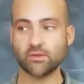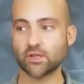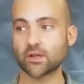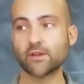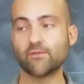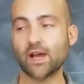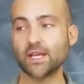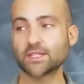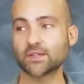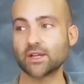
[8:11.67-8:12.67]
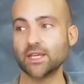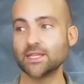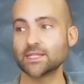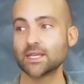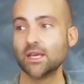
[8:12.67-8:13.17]
Your advisor
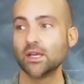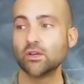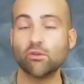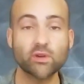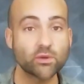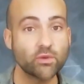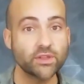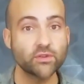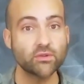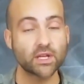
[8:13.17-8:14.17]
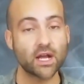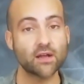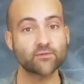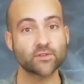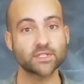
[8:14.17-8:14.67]
is going with you to
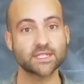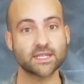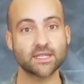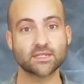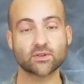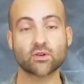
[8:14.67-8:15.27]
conferences or,